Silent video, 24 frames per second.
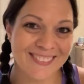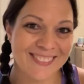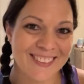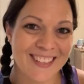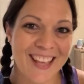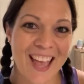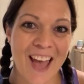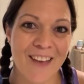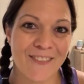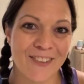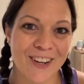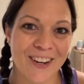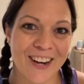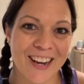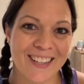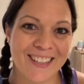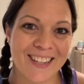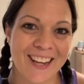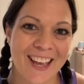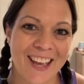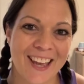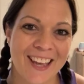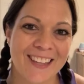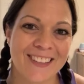Have a
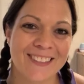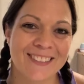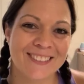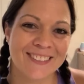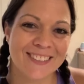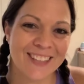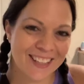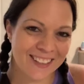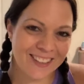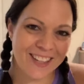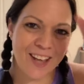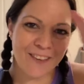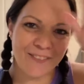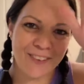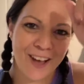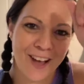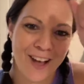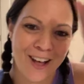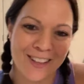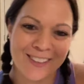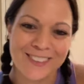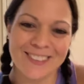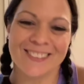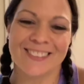great day. Love
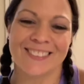y'all.